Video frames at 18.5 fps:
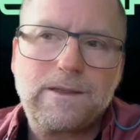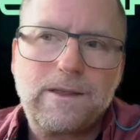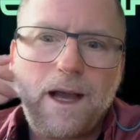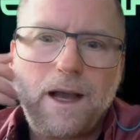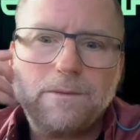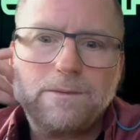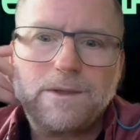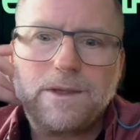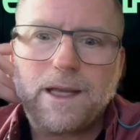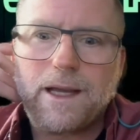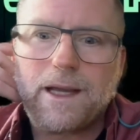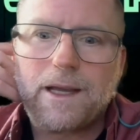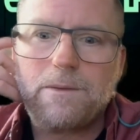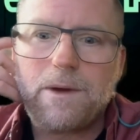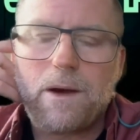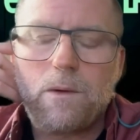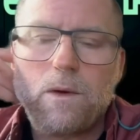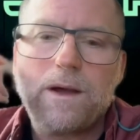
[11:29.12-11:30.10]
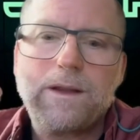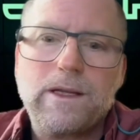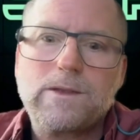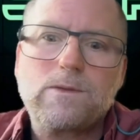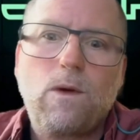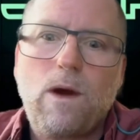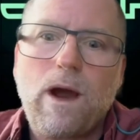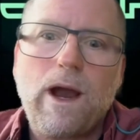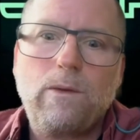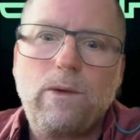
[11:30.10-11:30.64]
I'm thinking about that's
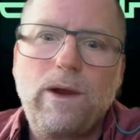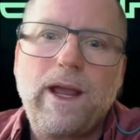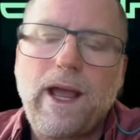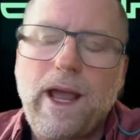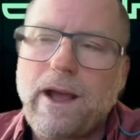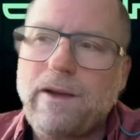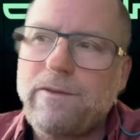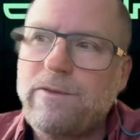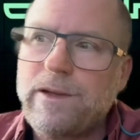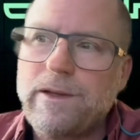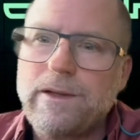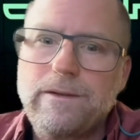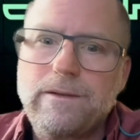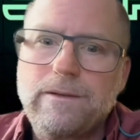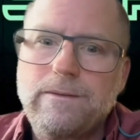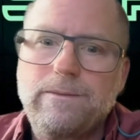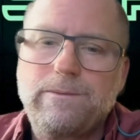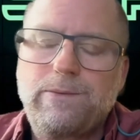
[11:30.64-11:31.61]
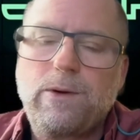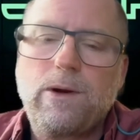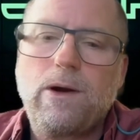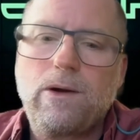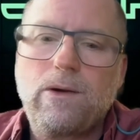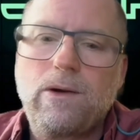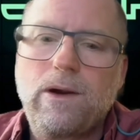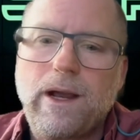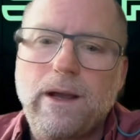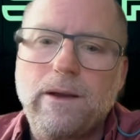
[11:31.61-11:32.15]
why we haven't
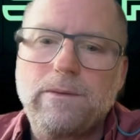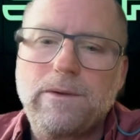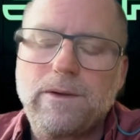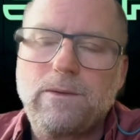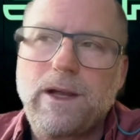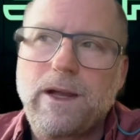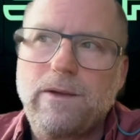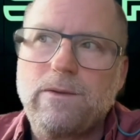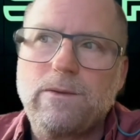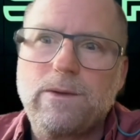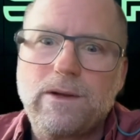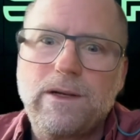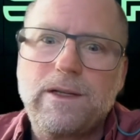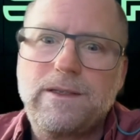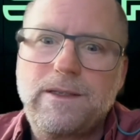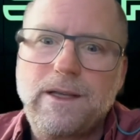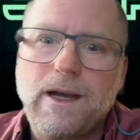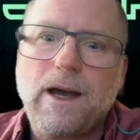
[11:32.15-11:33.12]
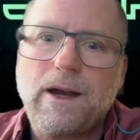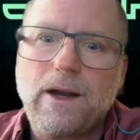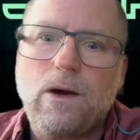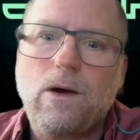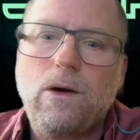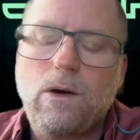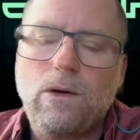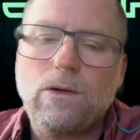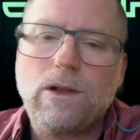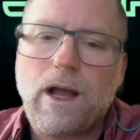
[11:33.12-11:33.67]
really done a
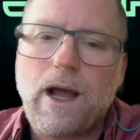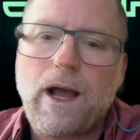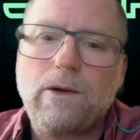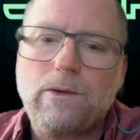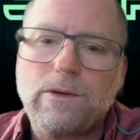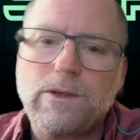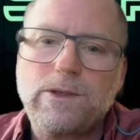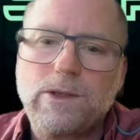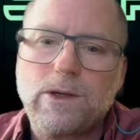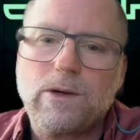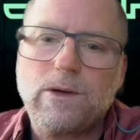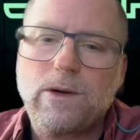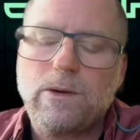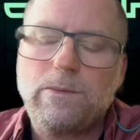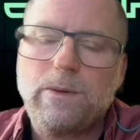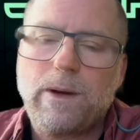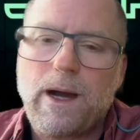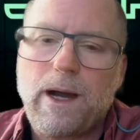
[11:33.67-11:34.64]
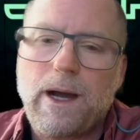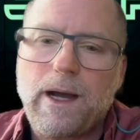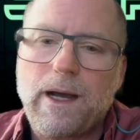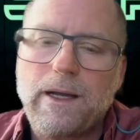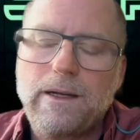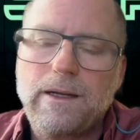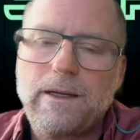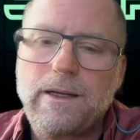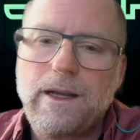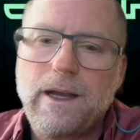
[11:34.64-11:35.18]
whole lot with
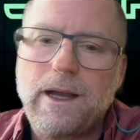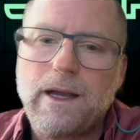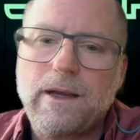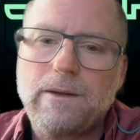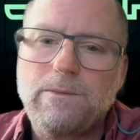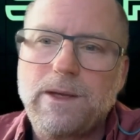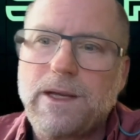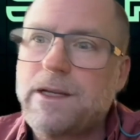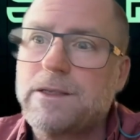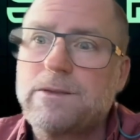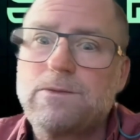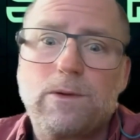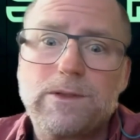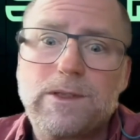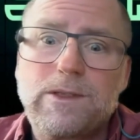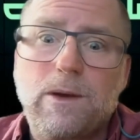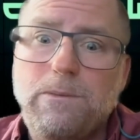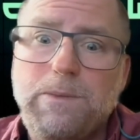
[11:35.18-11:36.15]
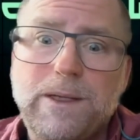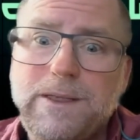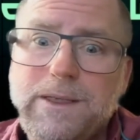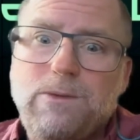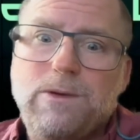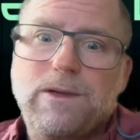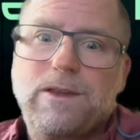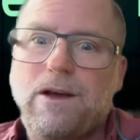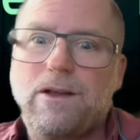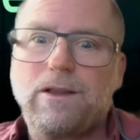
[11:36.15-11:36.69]
JournalBot yet, because we're so
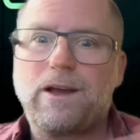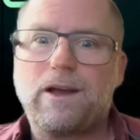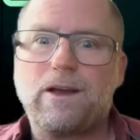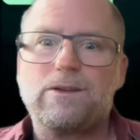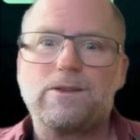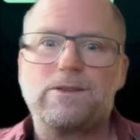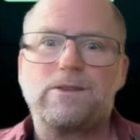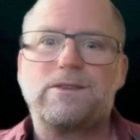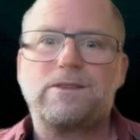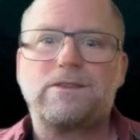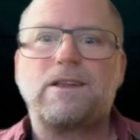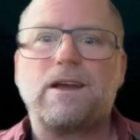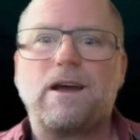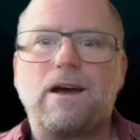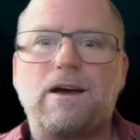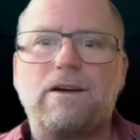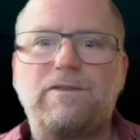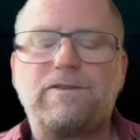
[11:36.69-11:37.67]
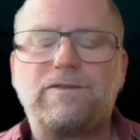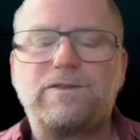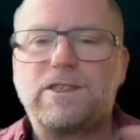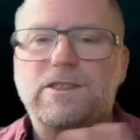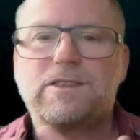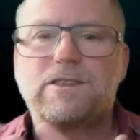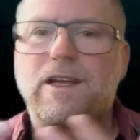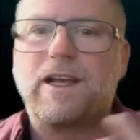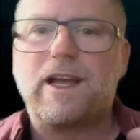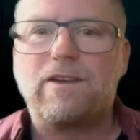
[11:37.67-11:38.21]
busy with all the other stuff,
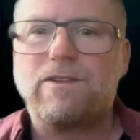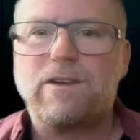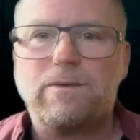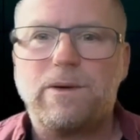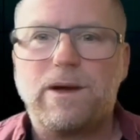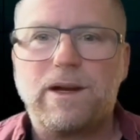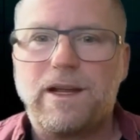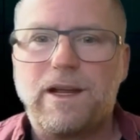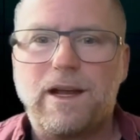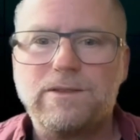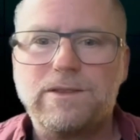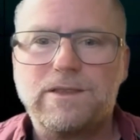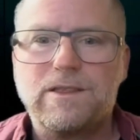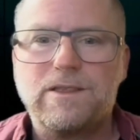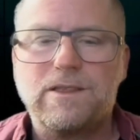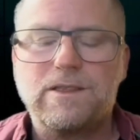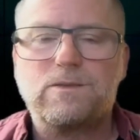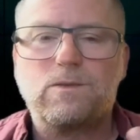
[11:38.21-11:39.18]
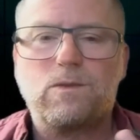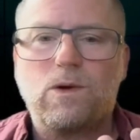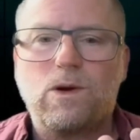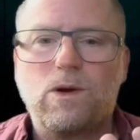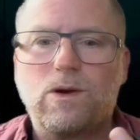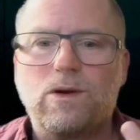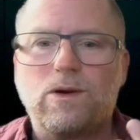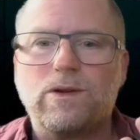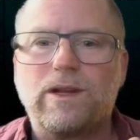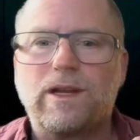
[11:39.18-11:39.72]
just like everybody else in this
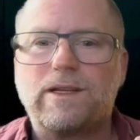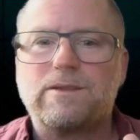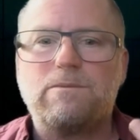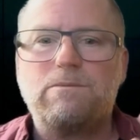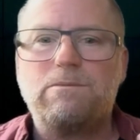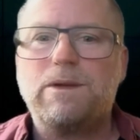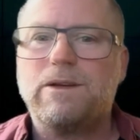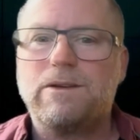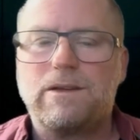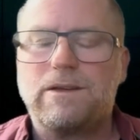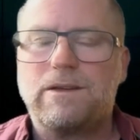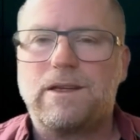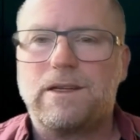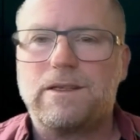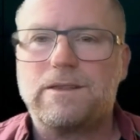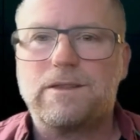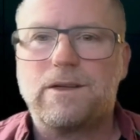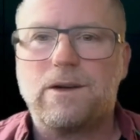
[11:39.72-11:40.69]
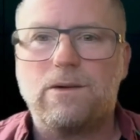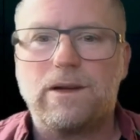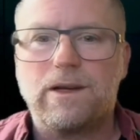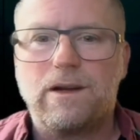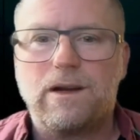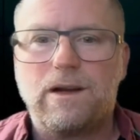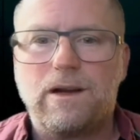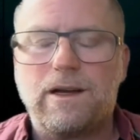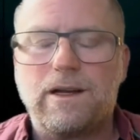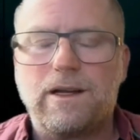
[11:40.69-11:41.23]
world has a million things
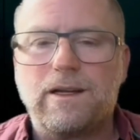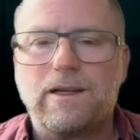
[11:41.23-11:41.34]
going on.